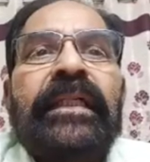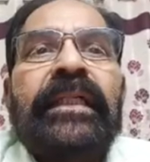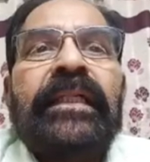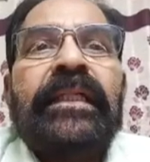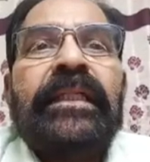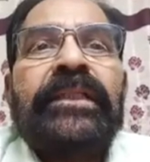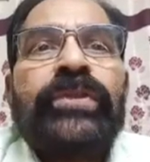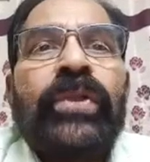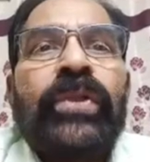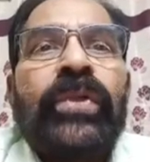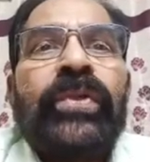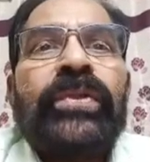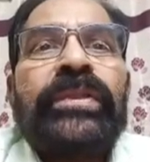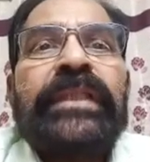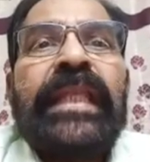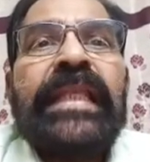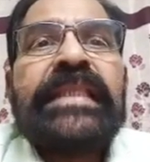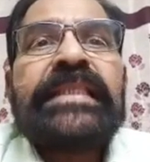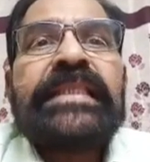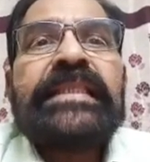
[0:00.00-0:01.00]
So
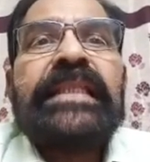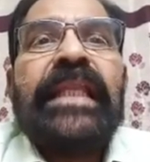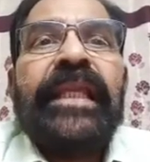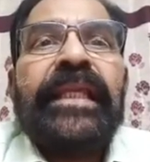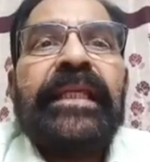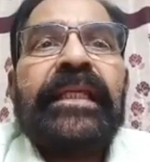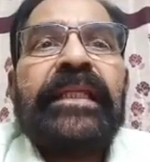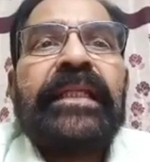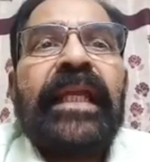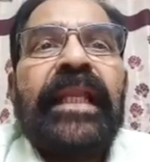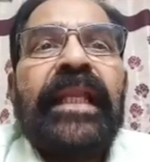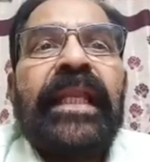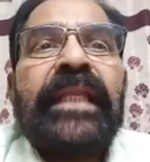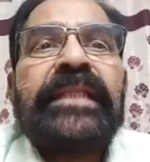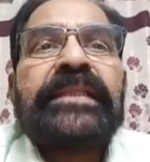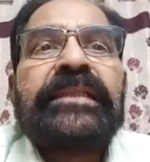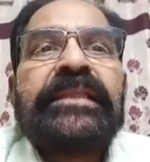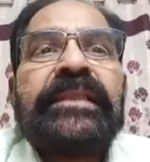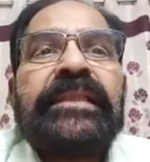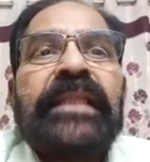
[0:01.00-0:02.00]
this layer
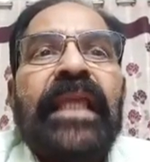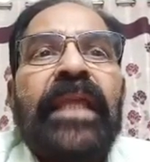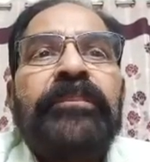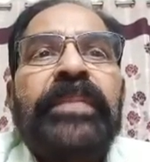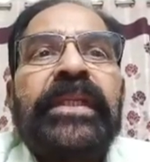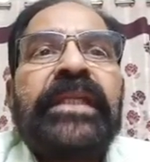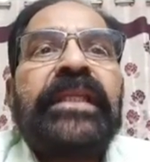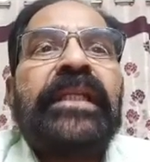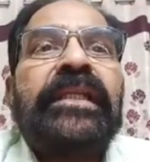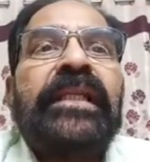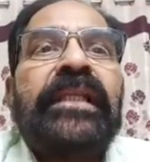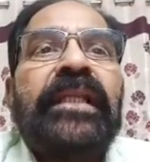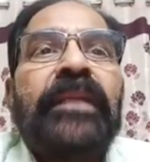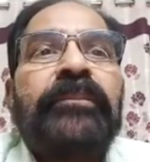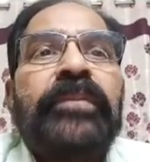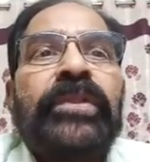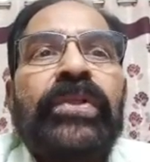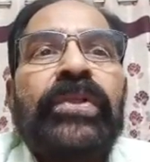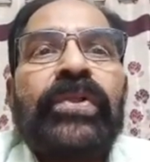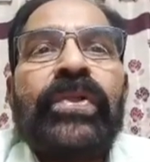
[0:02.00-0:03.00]
connects epicrenal
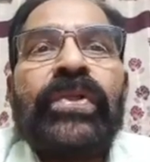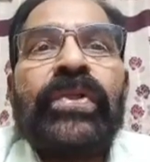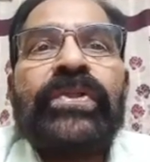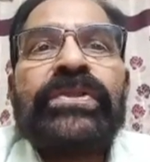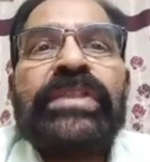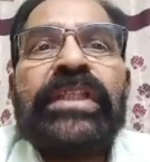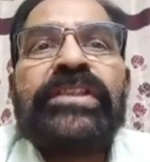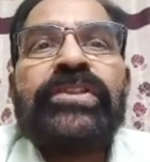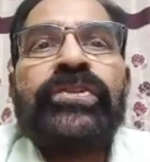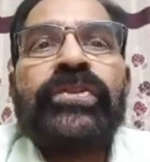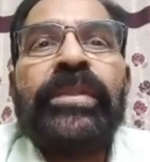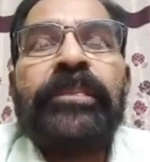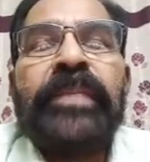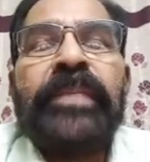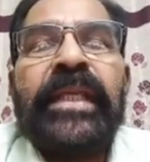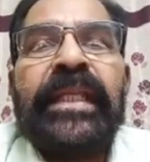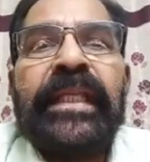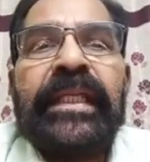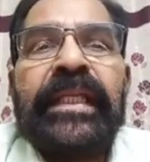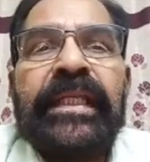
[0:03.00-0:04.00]
aponeurosis to the
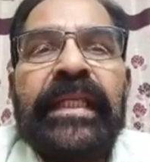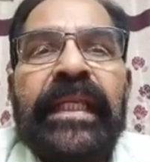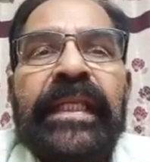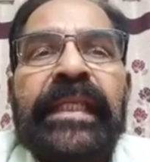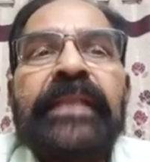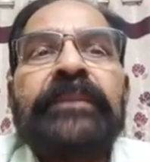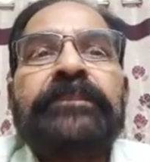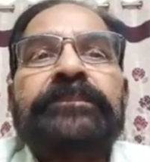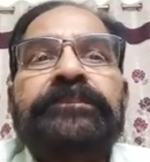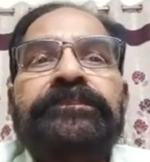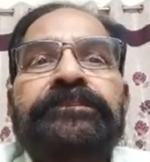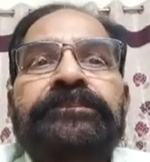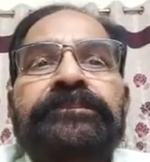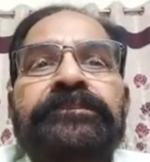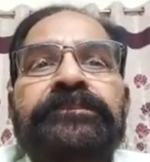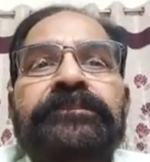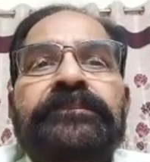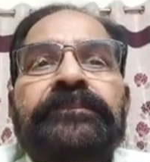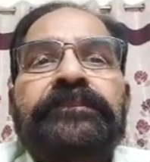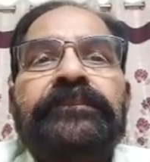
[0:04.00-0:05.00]
pericranium.
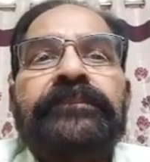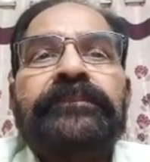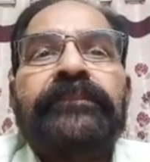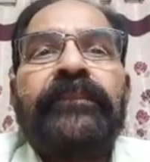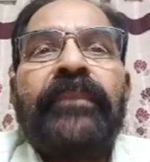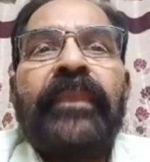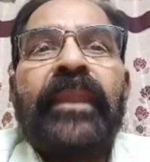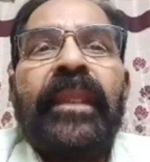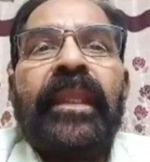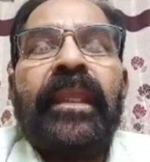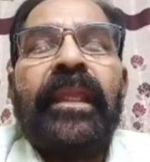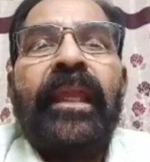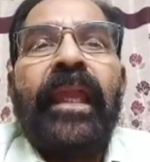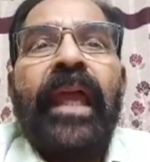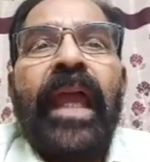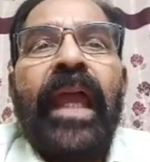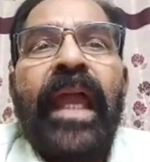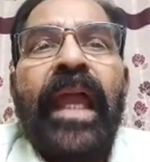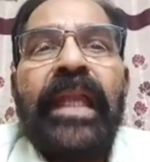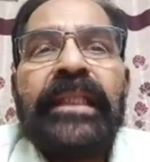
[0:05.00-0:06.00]

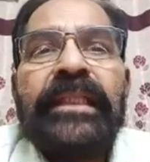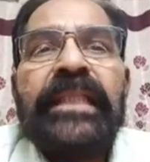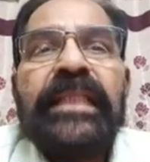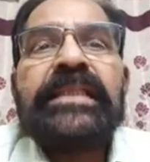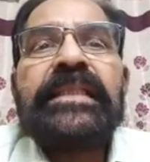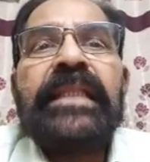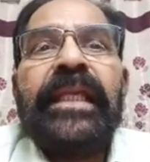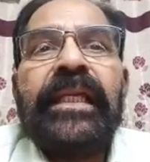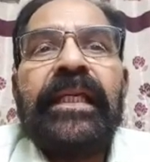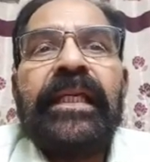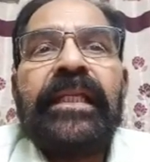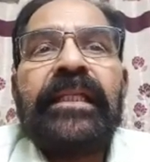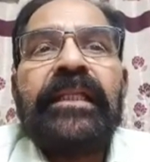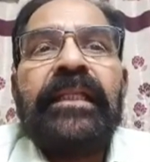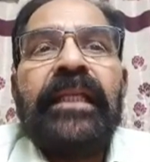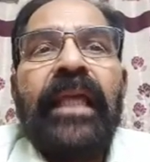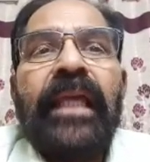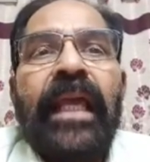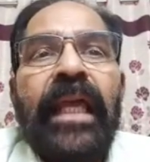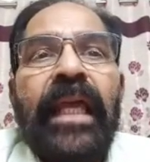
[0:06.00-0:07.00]
And this layer
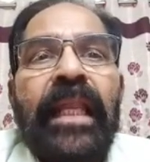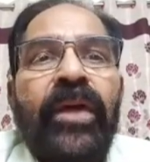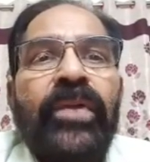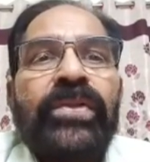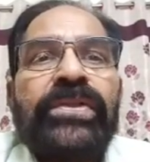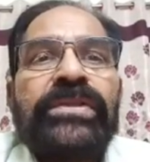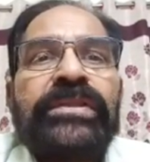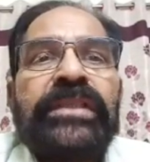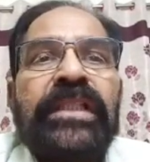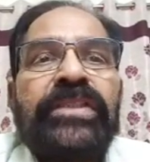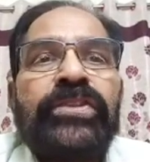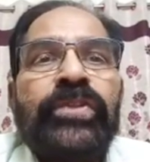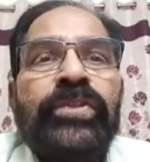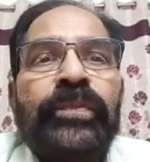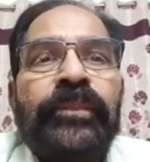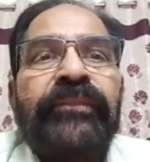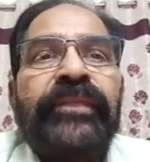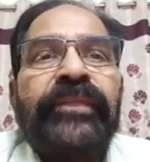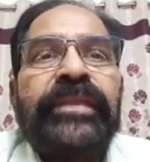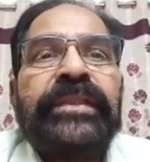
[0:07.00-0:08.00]
allows the
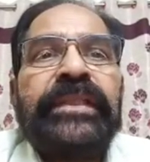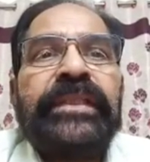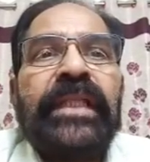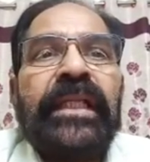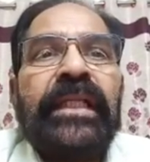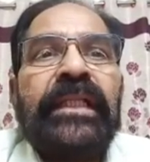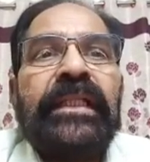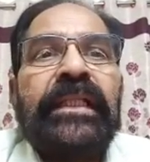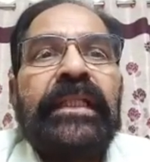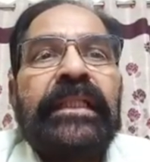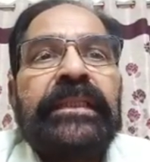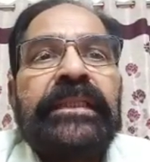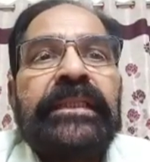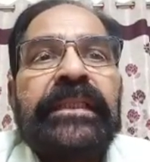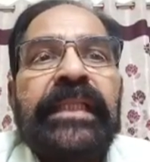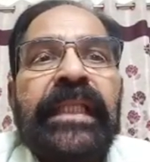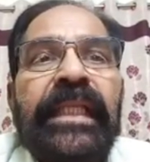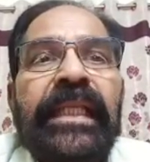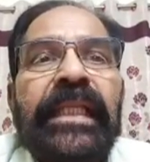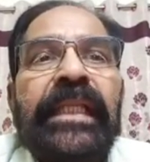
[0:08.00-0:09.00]
superficial
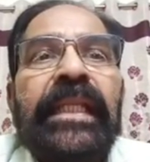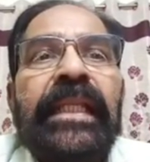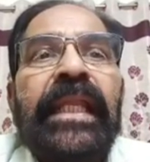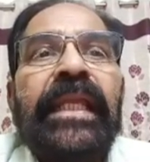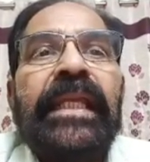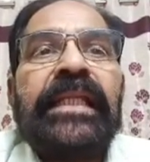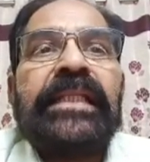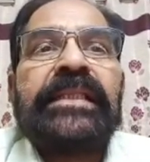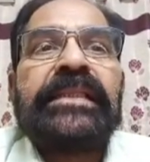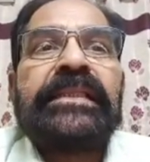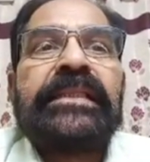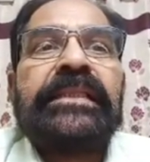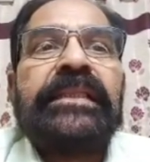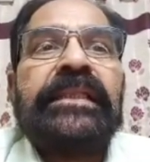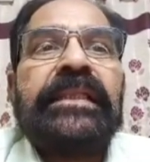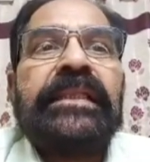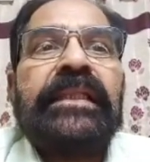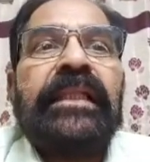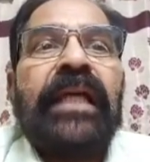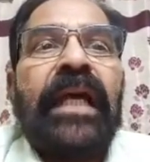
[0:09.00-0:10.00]
3 layers
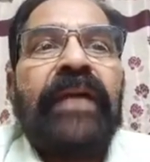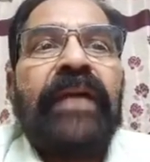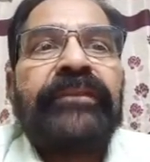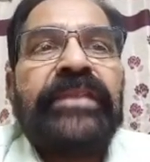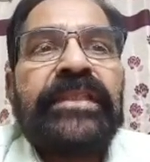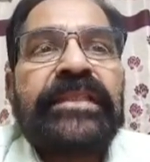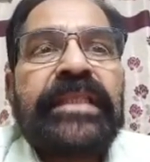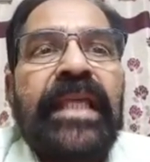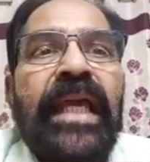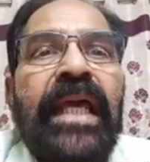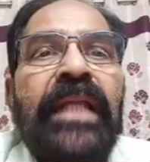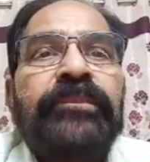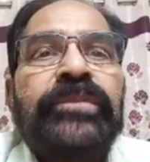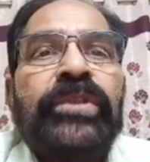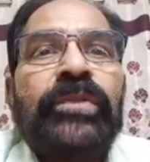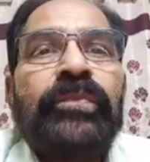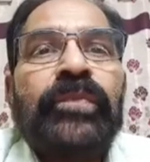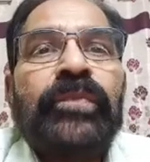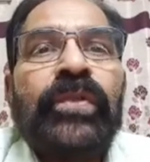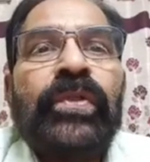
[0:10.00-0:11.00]
of the scalp to
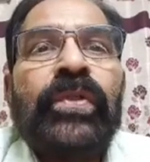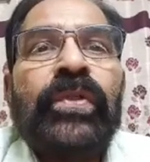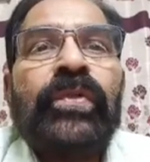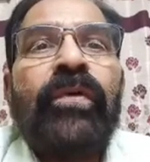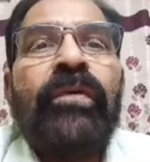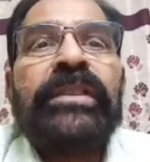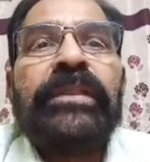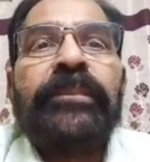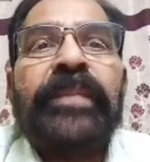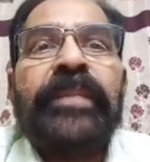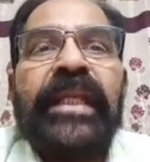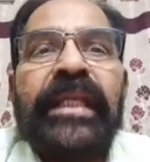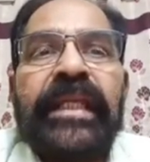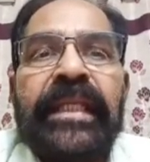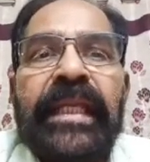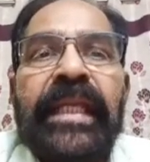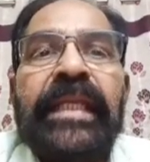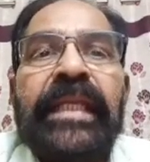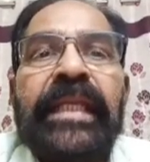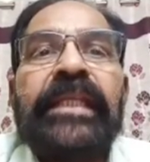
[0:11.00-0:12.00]
move over the
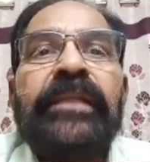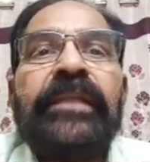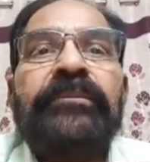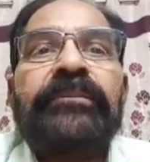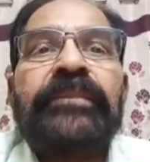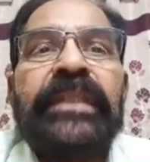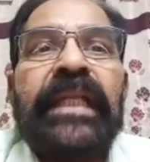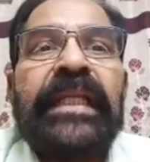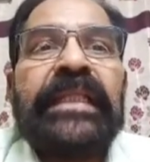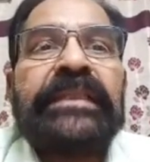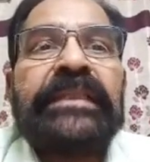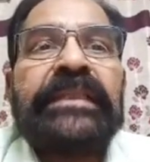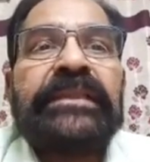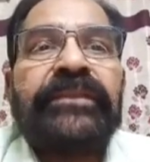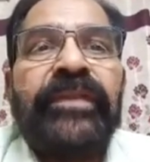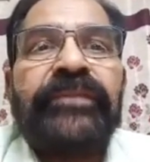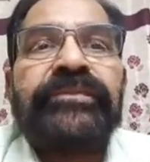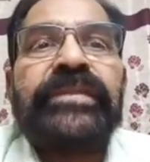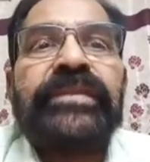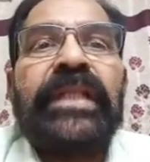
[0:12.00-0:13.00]
pericranium, that is the
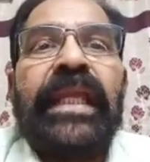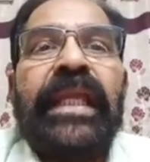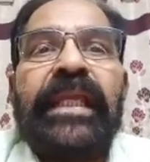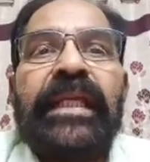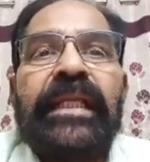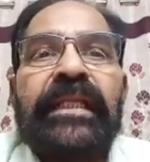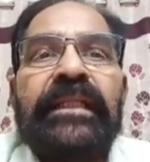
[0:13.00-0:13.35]
5th layer.